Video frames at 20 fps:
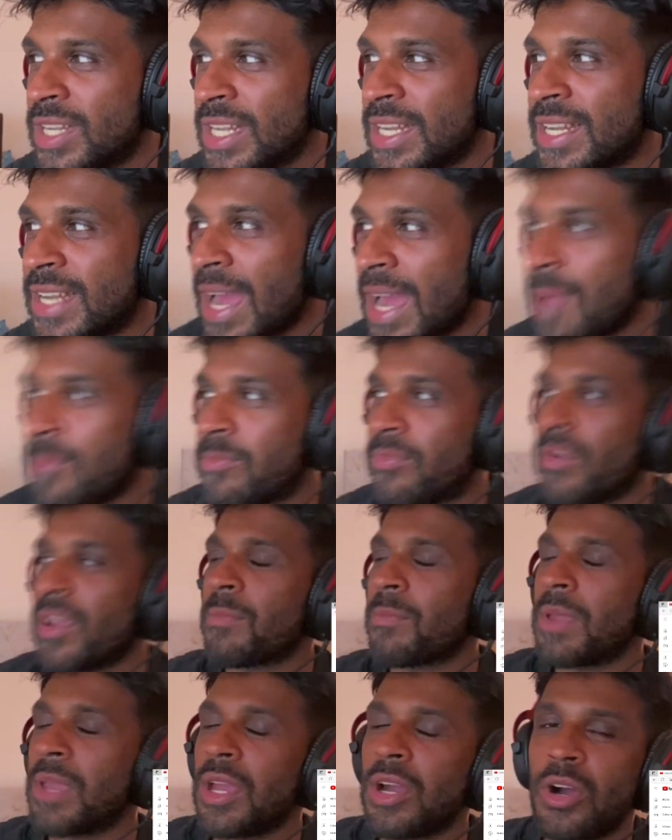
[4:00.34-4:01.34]
did that
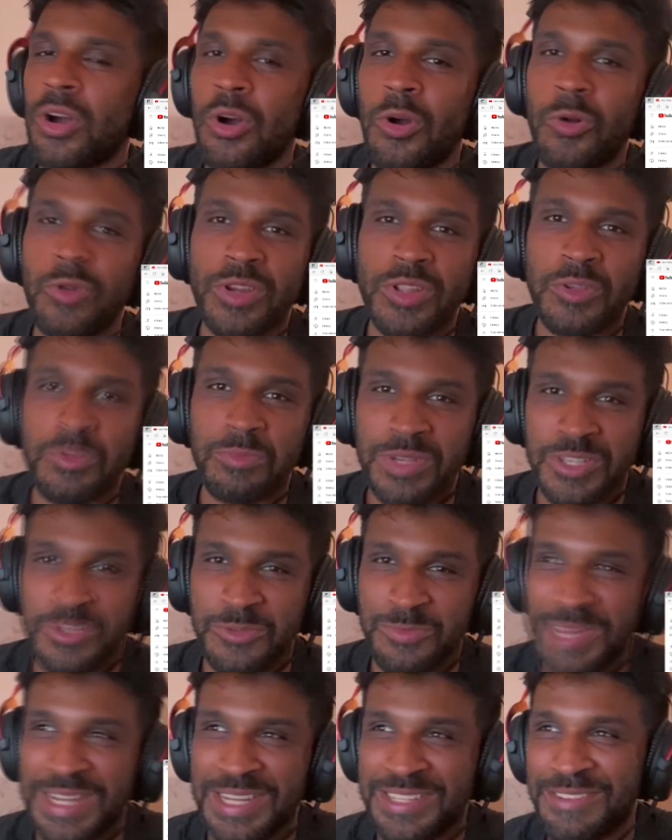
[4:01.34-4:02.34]
bring me a whole new
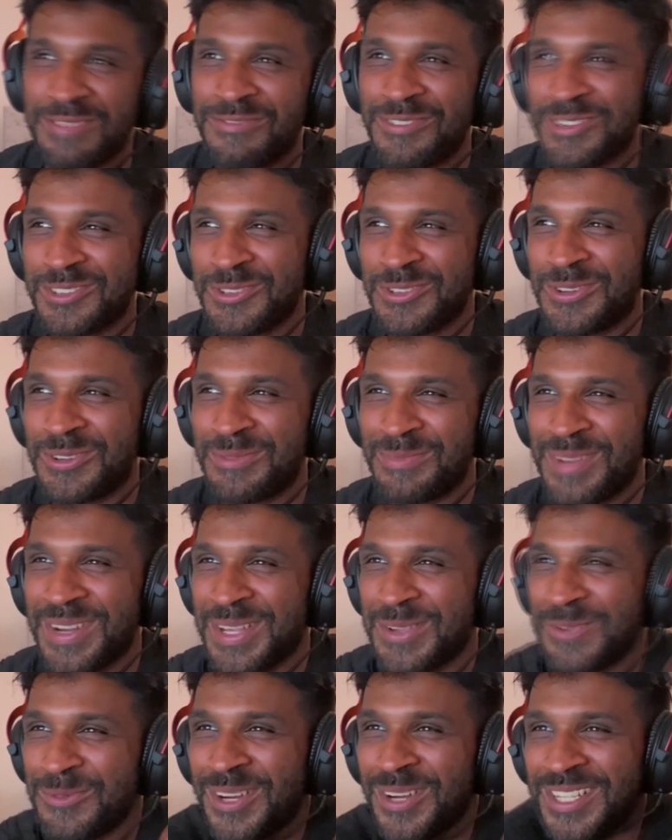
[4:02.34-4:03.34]
perspective of
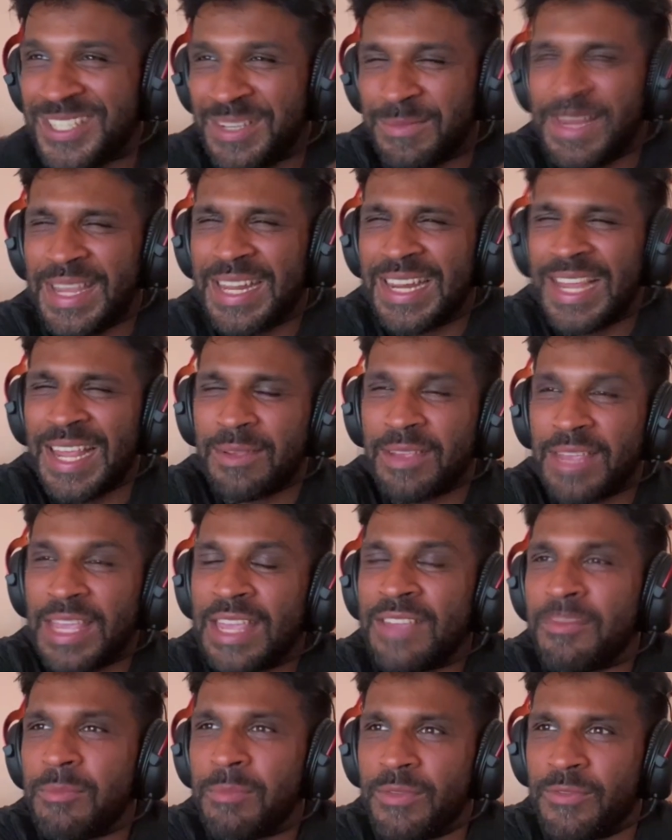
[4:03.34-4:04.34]
Tsunomaki Watame. Like,
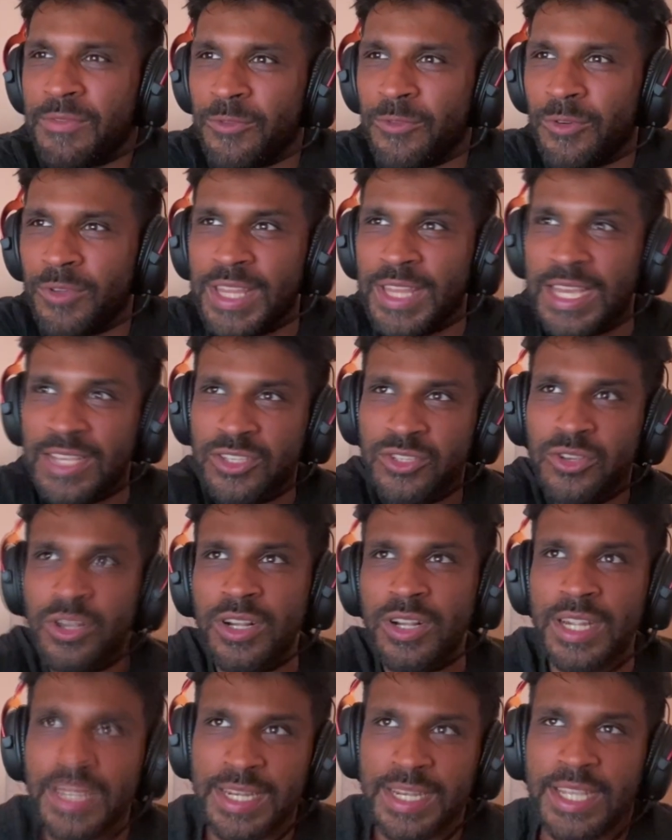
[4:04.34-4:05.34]
even before that
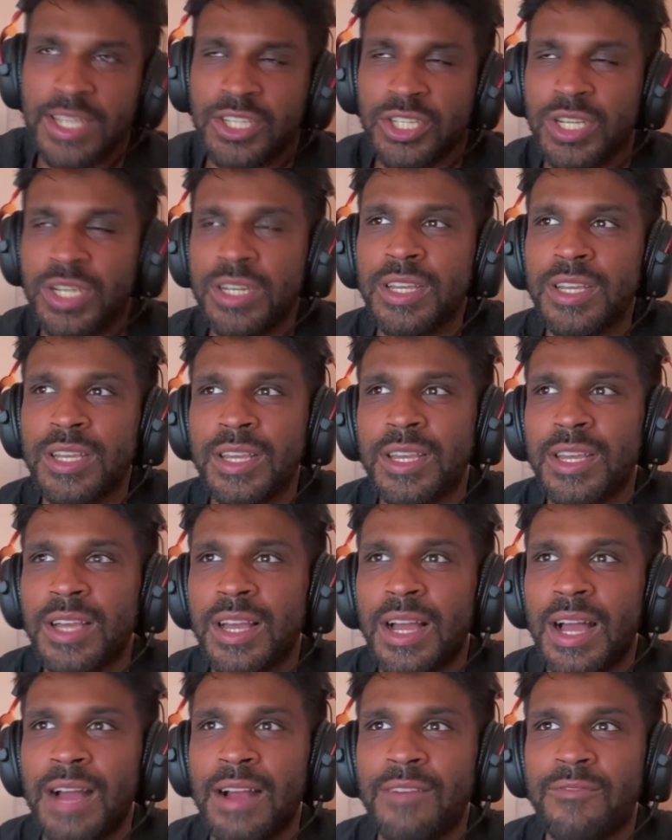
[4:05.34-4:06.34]
song, Addiction,
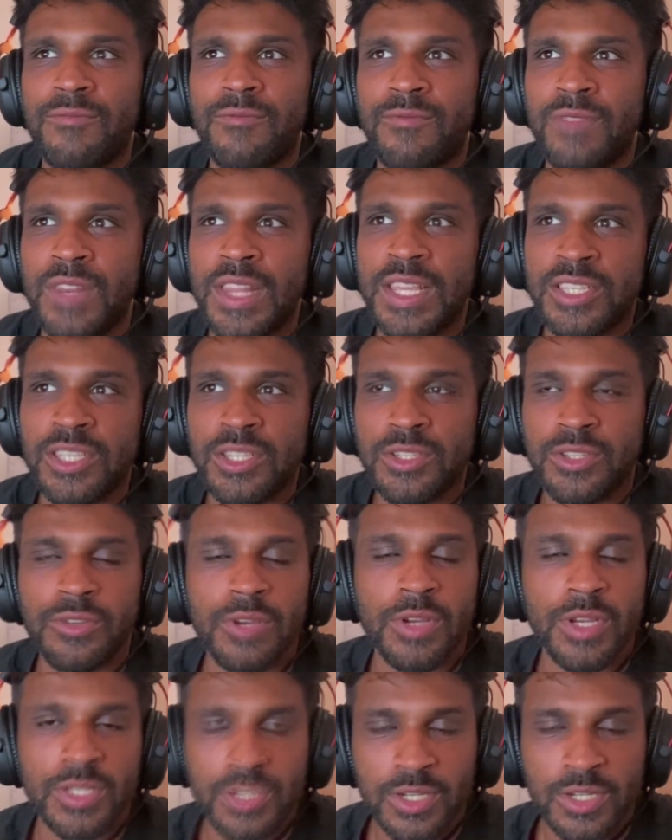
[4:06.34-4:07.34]
I've listened
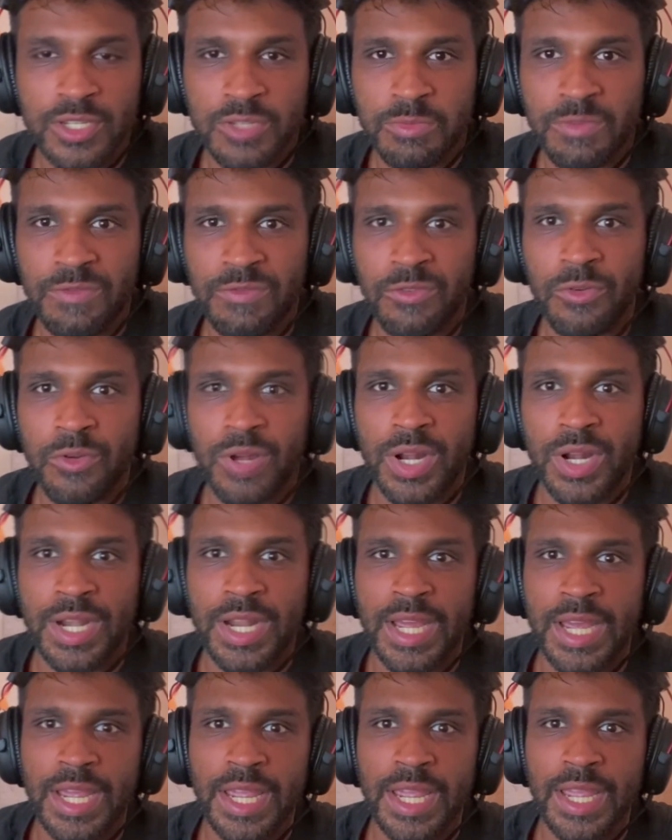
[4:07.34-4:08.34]
to her songs before and
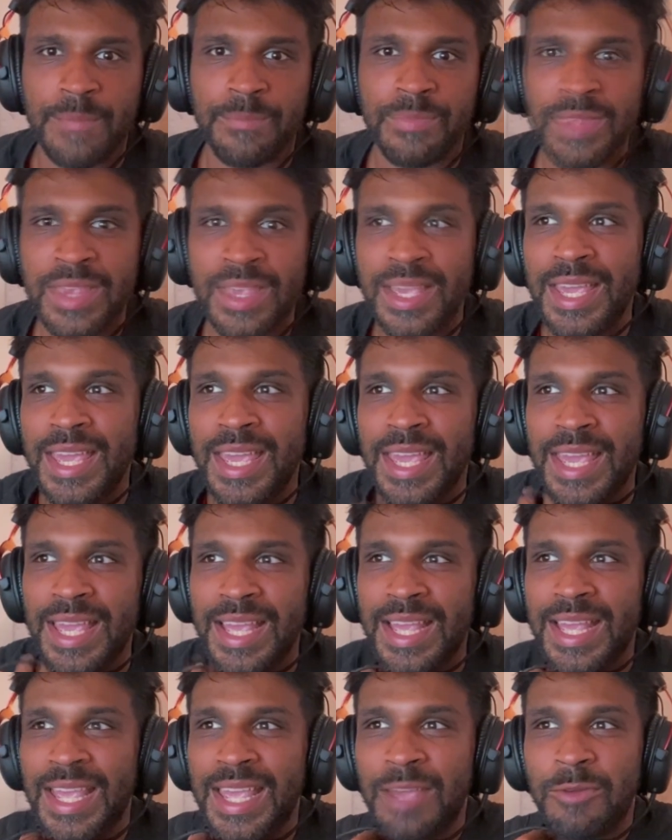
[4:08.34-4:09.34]

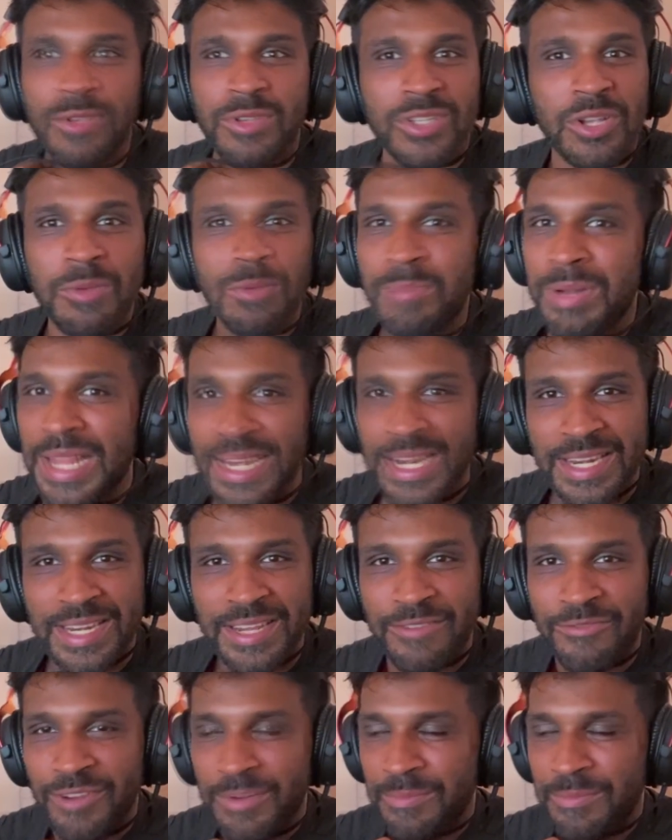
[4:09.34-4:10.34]
it was completely
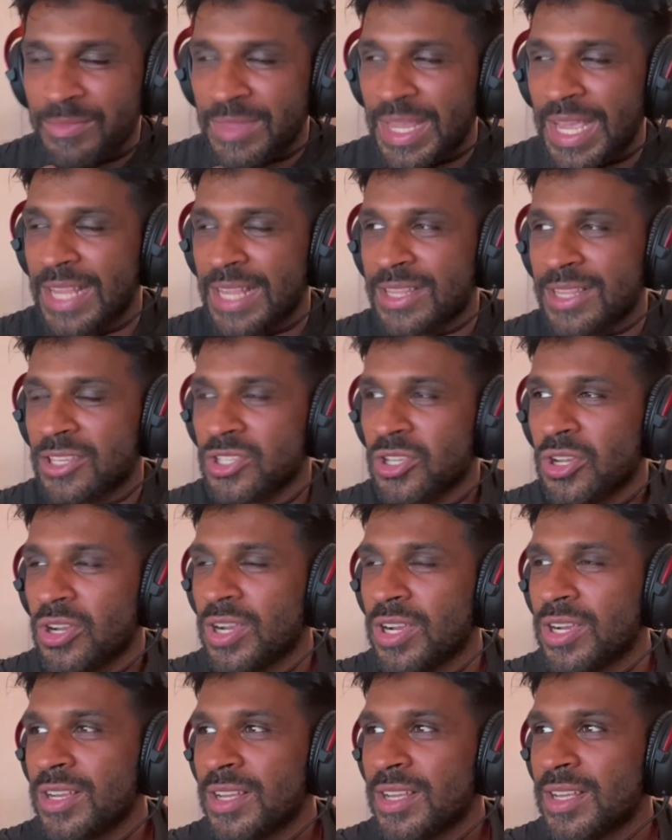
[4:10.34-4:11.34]
different. Like, the
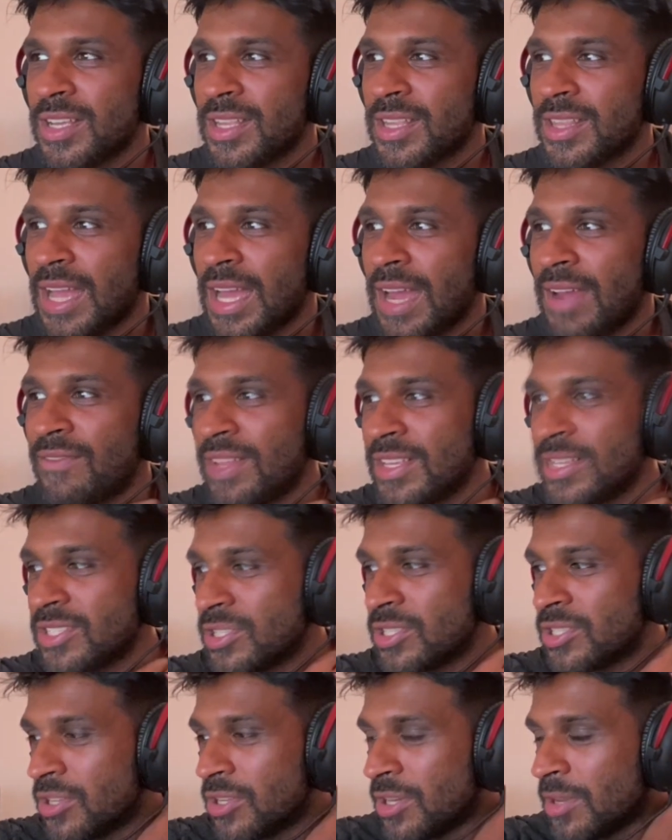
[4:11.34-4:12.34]
song that I've
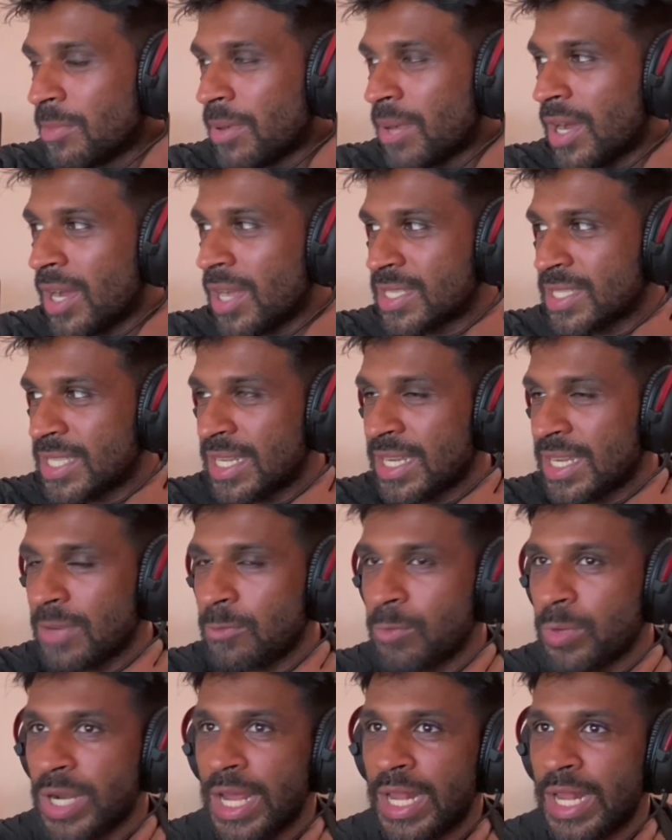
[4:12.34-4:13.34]
listened to in the past and
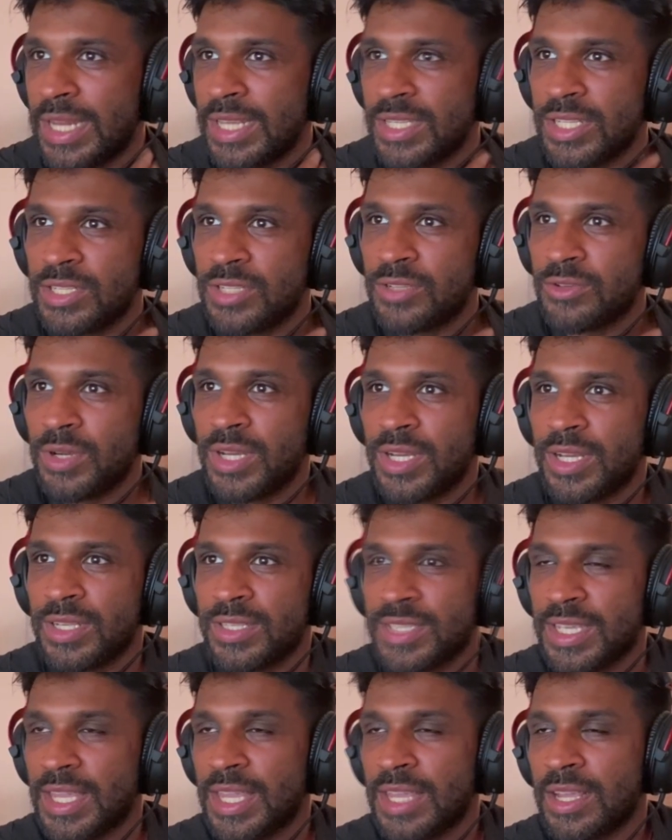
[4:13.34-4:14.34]
then when I listened to her
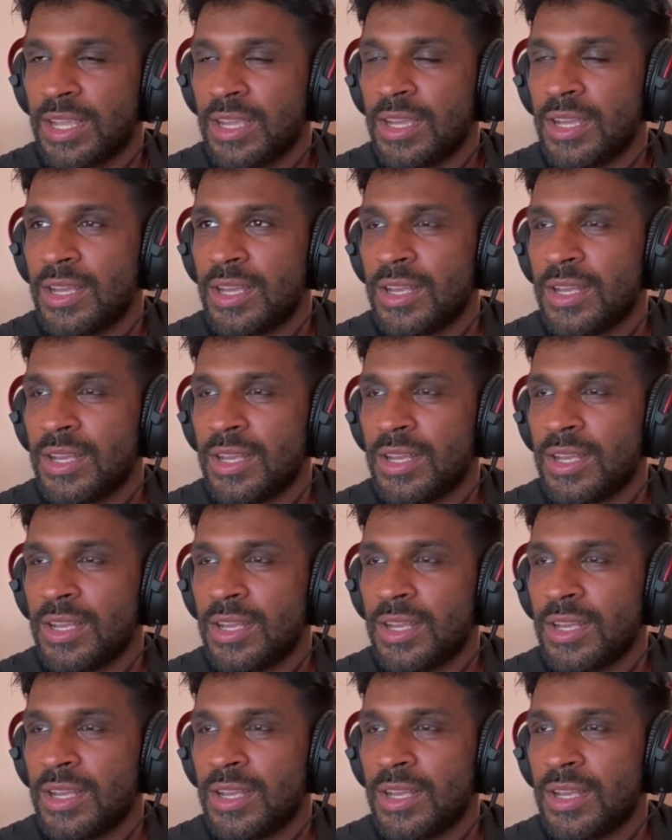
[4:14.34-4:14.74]
singing